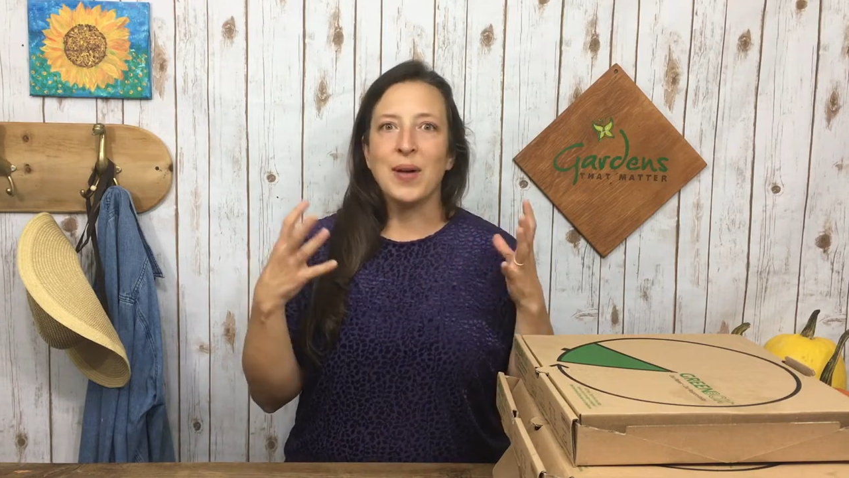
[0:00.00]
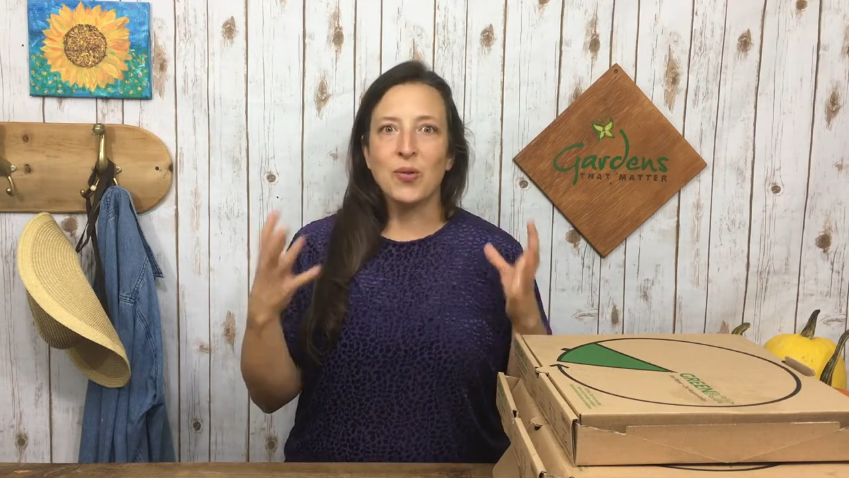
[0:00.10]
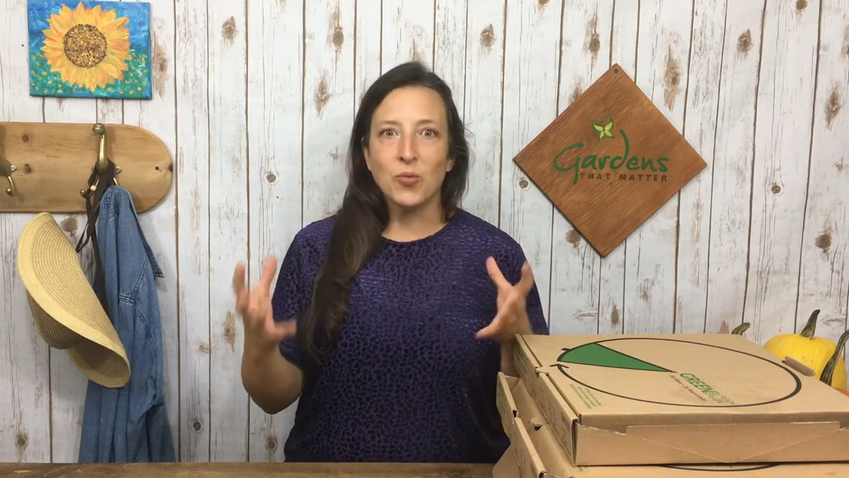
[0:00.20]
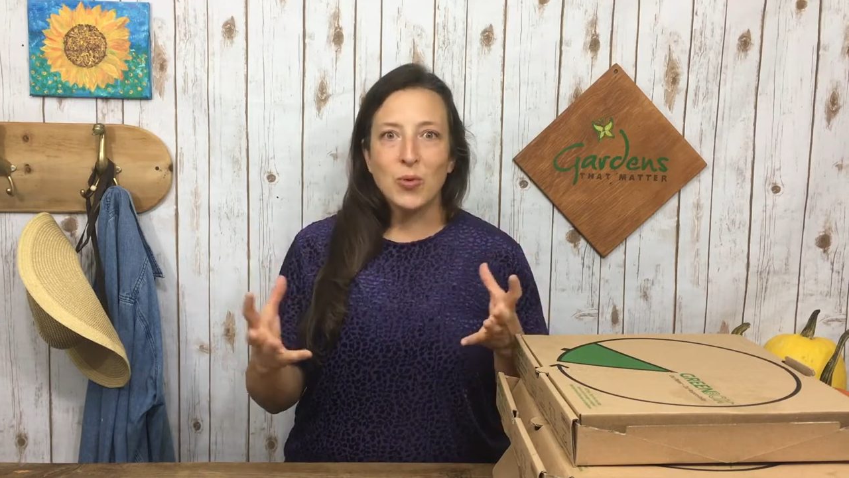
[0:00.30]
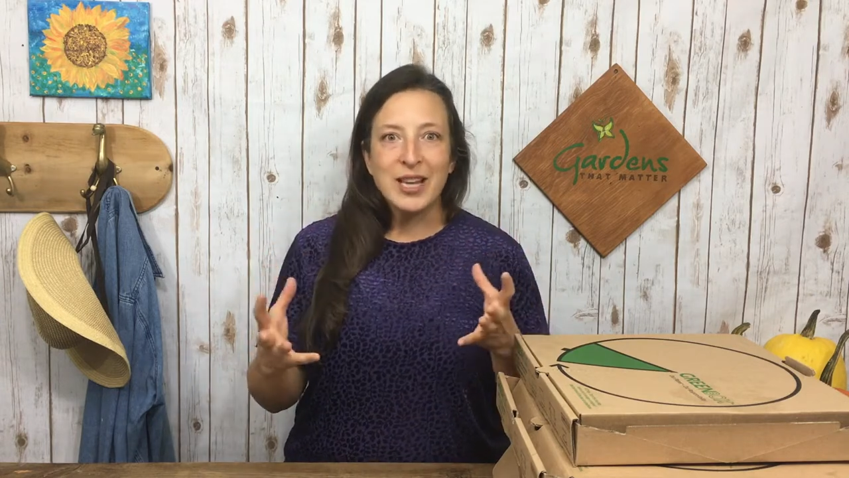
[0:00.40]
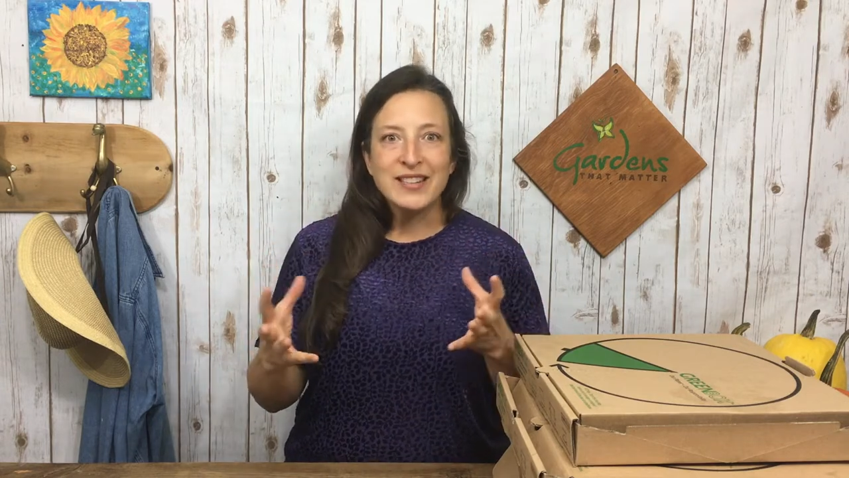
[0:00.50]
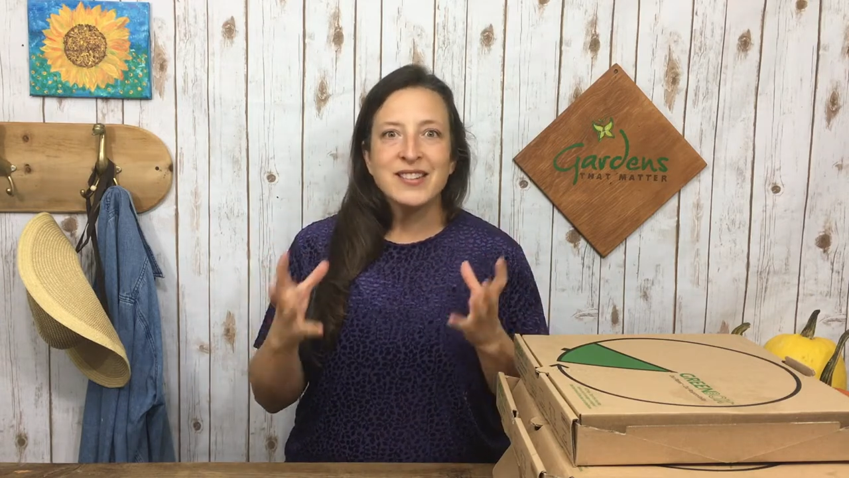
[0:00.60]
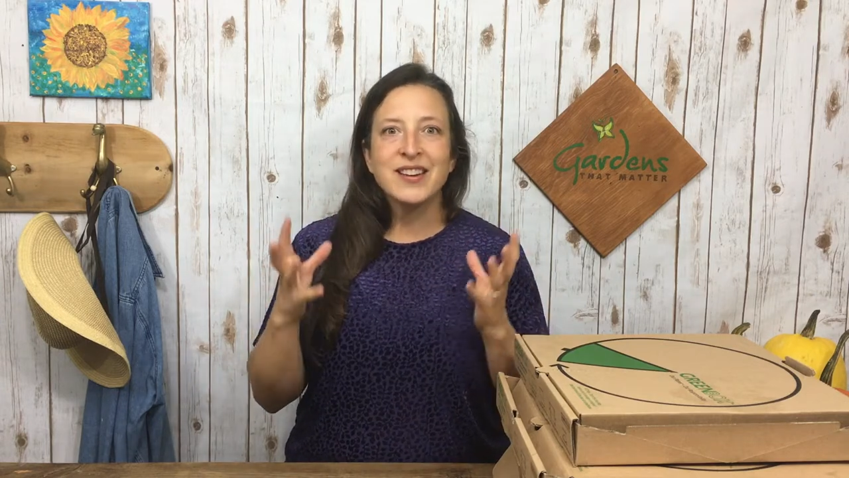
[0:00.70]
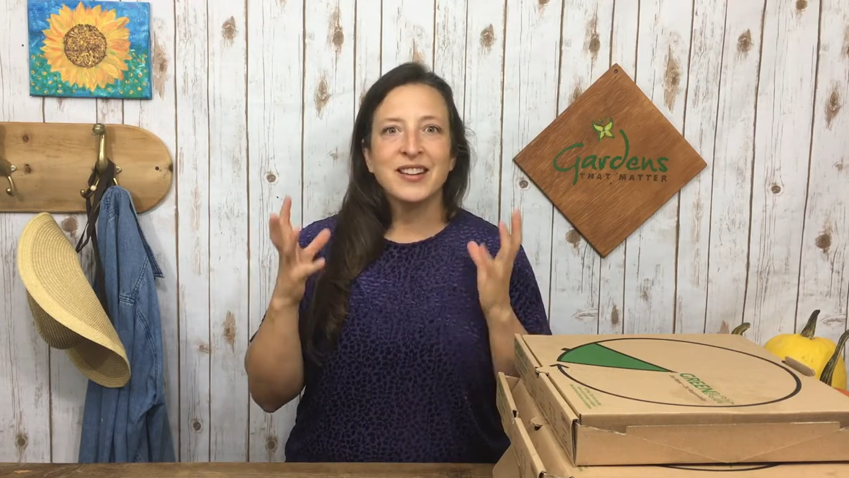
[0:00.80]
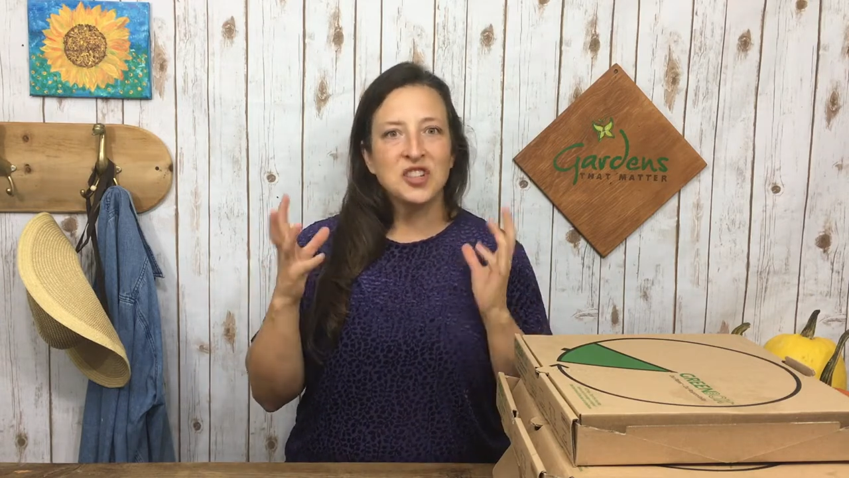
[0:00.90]

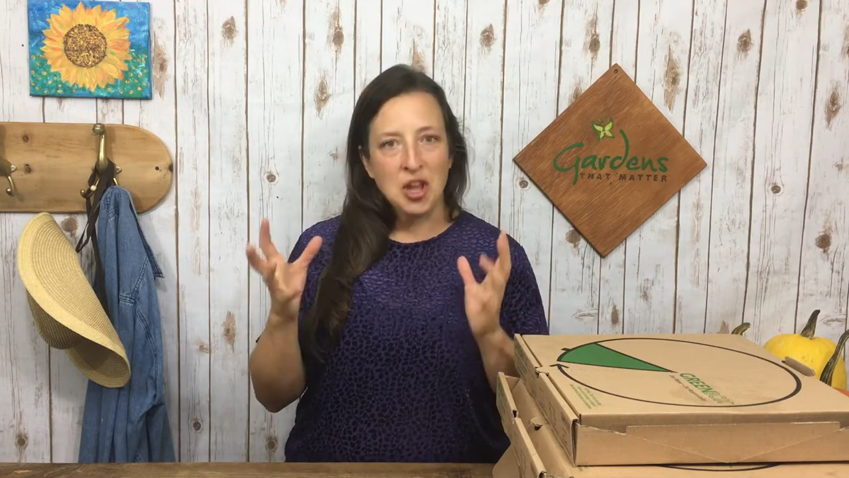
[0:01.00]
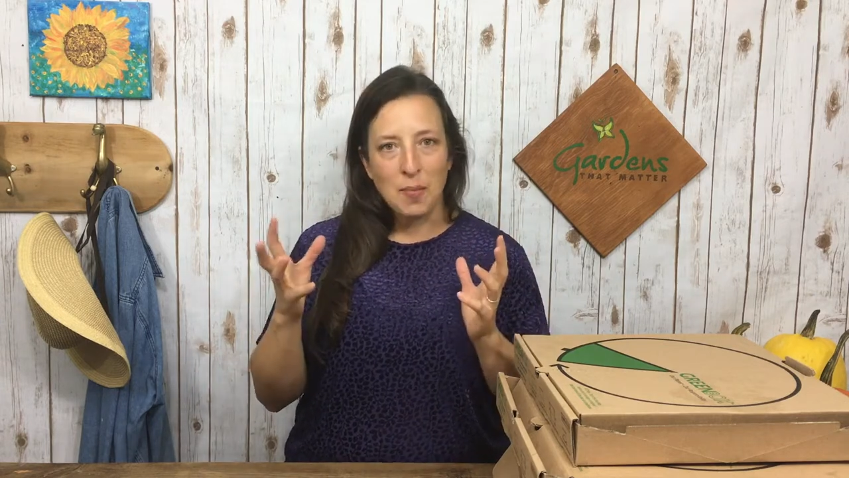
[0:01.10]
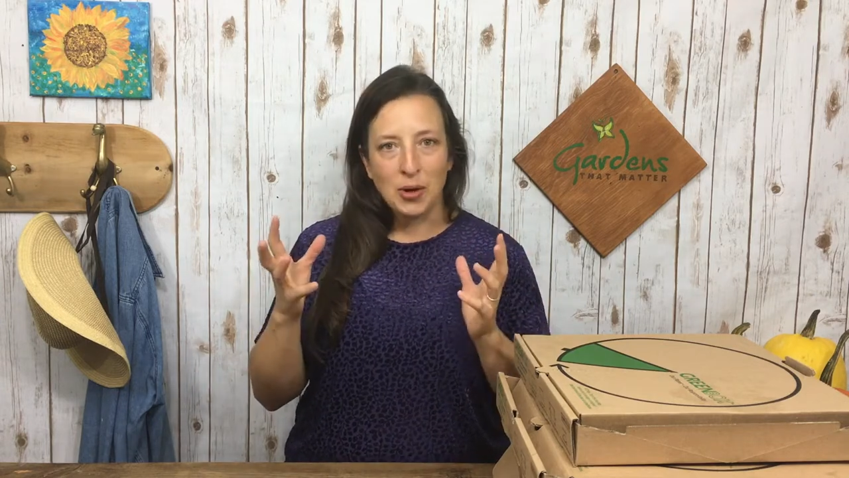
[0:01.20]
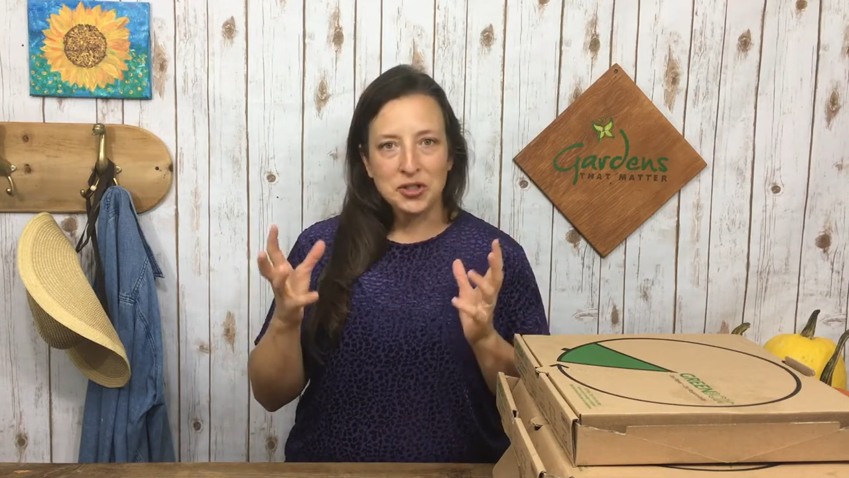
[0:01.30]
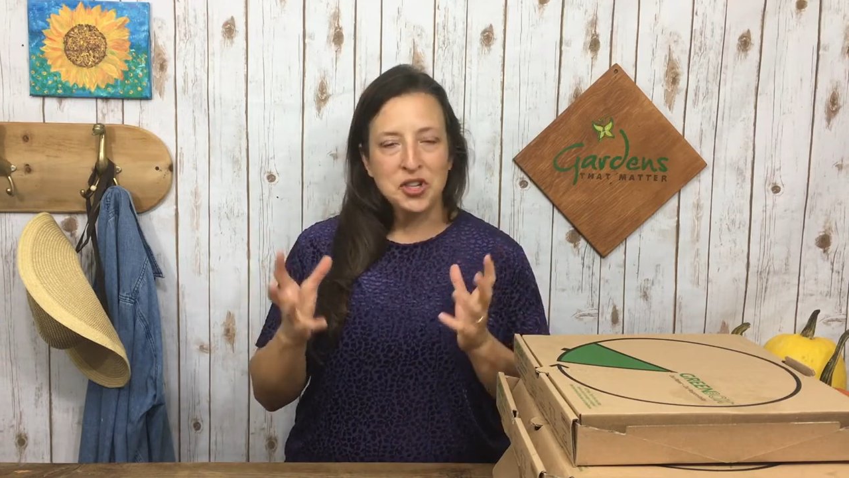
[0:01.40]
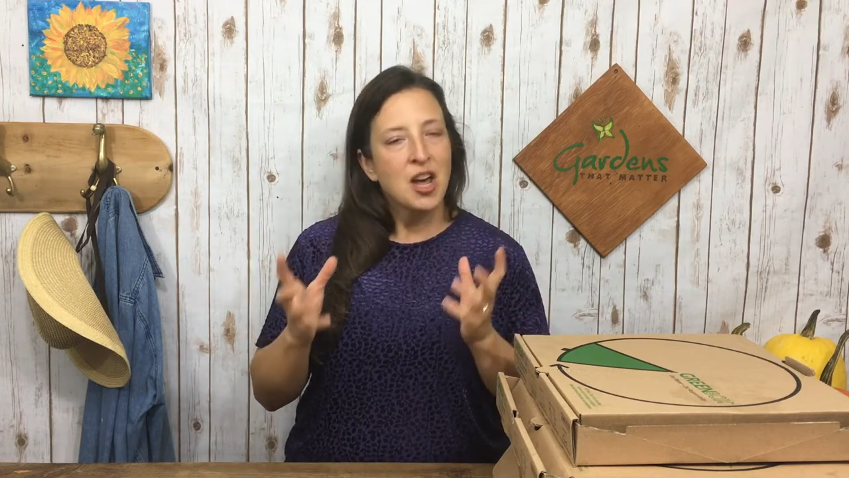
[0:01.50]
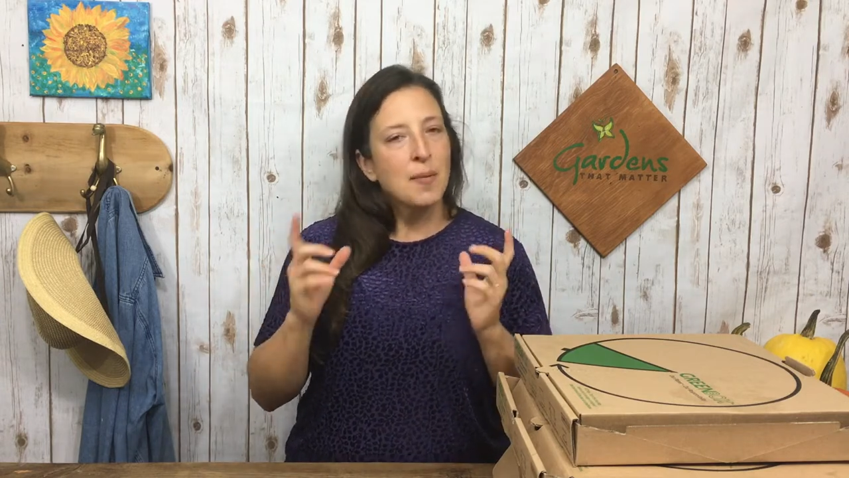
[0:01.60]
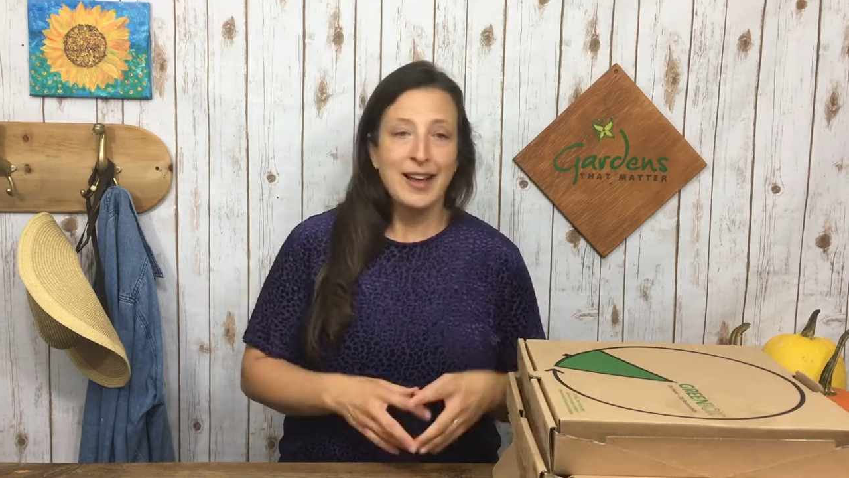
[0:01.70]
rich sheet mulch.